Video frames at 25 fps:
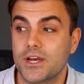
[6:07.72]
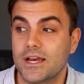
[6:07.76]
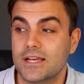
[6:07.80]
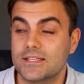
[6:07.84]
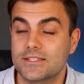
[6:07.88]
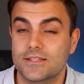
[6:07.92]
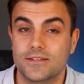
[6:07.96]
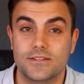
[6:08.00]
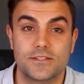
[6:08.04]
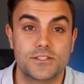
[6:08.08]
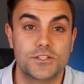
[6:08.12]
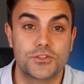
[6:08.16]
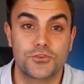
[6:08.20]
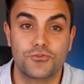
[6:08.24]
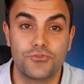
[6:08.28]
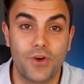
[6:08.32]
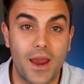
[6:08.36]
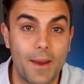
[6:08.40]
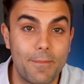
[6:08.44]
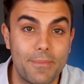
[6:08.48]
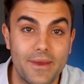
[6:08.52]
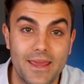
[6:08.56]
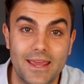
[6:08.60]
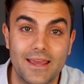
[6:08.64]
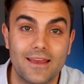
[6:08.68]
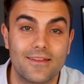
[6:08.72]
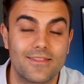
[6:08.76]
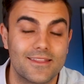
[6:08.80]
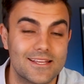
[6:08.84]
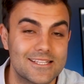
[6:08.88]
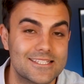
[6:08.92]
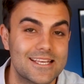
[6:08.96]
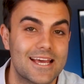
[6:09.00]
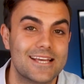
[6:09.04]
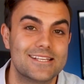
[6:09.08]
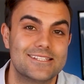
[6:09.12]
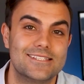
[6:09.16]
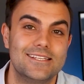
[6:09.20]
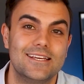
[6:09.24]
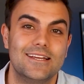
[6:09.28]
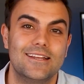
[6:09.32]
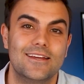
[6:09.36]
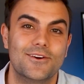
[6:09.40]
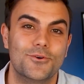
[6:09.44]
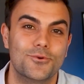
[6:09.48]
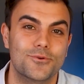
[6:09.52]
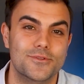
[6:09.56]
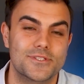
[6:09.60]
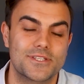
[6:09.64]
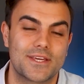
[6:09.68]
as scrapping the debt
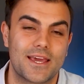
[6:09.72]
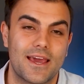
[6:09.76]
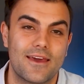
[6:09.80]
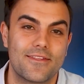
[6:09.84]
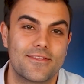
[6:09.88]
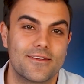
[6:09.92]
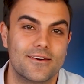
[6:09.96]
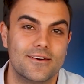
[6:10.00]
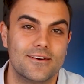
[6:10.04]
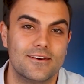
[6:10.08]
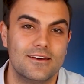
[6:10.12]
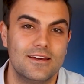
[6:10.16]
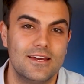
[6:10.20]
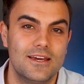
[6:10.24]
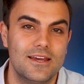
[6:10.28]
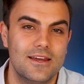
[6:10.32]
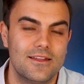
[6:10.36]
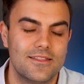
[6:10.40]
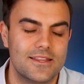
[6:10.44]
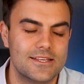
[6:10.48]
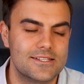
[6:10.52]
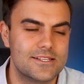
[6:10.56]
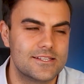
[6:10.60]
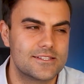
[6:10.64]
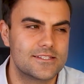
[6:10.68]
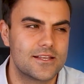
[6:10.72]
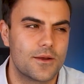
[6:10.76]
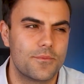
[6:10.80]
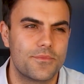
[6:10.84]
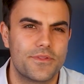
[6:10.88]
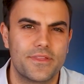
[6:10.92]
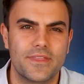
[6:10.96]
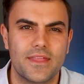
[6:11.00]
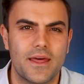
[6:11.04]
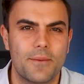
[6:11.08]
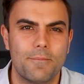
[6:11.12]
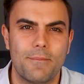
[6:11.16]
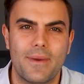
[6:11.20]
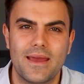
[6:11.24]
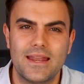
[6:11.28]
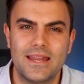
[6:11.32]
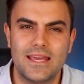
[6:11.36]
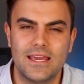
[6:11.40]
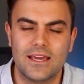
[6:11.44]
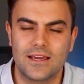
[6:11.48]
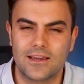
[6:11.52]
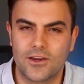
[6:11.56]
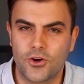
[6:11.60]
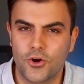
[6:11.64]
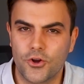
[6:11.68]
ceiling altogether. This is something that
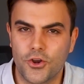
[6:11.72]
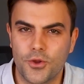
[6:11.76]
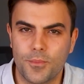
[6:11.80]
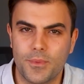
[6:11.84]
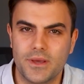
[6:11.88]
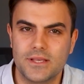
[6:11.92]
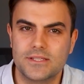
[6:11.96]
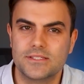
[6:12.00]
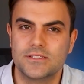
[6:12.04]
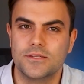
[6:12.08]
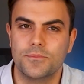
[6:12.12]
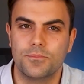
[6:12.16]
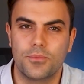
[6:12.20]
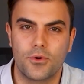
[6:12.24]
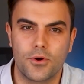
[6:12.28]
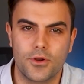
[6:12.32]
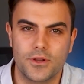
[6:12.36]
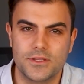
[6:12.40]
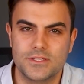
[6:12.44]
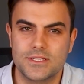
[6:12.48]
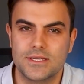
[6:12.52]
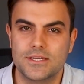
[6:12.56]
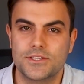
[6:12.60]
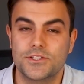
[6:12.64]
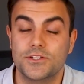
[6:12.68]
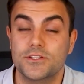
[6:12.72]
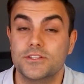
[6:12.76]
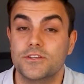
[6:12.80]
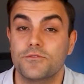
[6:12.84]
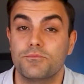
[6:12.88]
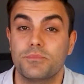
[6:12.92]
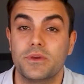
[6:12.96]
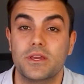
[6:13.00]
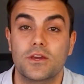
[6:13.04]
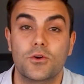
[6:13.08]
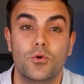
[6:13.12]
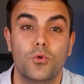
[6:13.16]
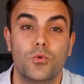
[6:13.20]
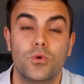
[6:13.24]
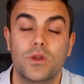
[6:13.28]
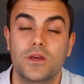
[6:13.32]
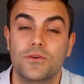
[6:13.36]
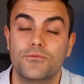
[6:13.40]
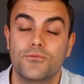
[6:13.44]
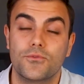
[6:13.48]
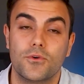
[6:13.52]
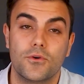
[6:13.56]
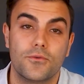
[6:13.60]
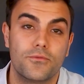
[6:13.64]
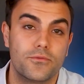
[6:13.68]
many economists and politicians have been calling
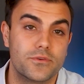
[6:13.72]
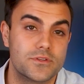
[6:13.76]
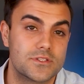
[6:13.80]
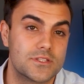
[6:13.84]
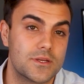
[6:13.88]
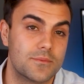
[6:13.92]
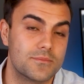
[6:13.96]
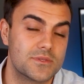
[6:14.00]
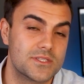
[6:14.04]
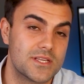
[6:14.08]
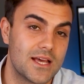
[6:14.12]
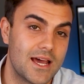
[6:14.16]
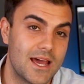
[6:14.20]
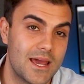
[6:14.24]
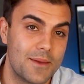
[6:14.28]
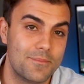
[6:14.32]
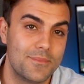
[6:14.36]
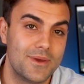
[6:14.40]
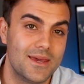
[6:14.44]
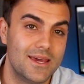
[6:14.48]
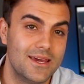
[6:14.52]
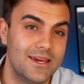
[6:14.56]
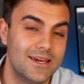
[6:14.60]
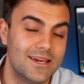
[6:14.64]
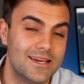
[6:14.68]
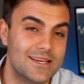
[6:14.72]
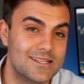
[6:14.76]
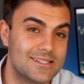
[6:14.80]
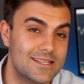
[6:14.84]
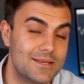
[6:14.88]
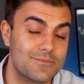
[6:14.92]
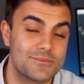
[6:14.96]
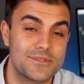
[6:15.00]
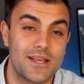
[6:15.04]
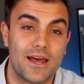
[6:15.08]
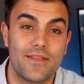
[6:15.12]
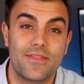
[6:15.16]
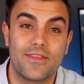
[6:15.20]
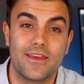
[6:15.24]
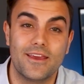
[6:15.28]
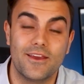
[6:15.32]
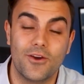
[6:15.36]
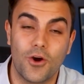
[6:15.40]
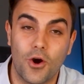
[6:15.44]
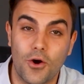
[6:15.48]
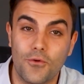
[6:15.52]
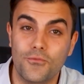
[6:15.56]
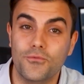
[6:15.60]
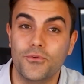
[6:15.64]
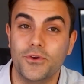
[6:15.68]
for some time. It seems like the
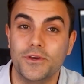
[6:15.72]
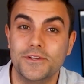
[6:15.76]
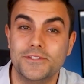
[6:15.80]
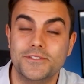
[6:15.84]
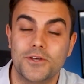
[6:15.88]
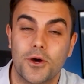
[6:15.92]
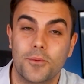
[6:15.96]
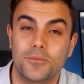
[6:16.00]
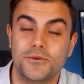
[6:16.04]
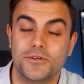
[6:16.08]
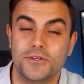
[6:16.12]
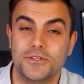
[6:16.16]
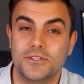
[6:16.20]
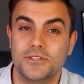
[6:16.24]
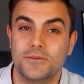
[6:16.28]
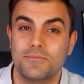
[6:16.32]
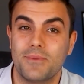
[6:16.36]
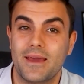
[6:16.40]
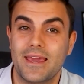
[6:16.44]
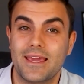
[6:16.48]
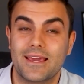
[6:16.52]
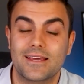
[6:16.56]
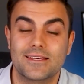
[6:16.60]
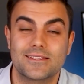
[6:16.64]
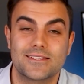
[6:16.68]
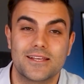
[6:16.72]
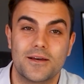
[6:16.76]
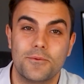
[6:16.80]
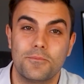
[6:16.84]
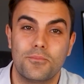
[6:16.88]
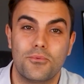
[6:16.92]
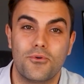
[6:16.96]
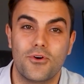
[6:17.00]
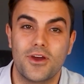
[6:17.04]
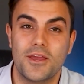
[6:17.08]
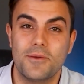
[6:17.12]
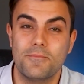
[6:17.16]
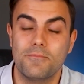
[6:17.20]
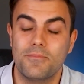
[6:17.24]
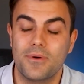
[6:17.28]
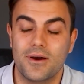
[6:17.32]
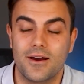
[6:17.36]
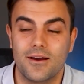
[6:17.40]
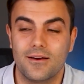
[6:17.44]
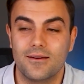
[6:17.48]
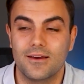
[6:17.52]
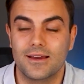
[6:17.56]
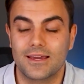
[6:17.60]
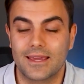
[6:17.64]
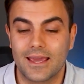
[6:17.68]
obvious option to make at some point,
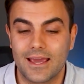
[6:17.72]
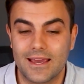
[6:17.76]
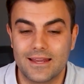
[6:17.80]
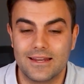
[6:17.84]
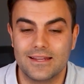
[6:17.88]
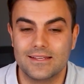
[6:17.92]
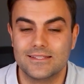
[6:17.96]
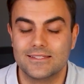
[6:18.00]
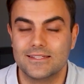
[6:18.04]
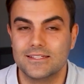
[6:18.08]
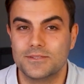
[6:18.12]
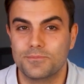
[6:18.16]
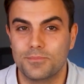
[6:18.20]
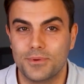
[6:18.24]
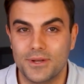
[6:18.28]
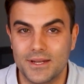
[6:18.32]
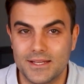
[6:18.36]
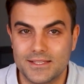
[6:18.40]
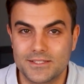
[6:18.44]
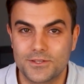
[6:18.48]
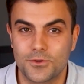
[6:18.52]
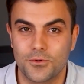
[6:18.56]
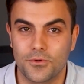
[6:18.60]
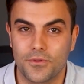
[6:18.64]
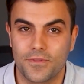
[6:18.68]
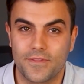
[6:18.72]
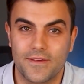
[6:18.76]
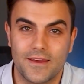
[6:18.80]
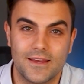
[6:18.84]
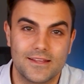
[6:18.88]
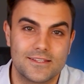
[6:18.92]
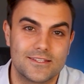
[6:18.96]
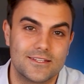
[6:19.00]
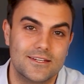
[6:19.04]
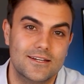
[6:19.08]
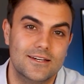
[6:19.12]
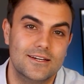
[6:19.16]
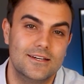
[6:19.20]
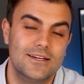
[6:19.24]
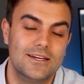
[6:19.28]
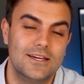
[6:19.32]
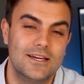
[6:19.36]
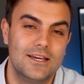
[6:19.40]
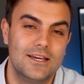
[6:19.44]
but again, it's this political theatre.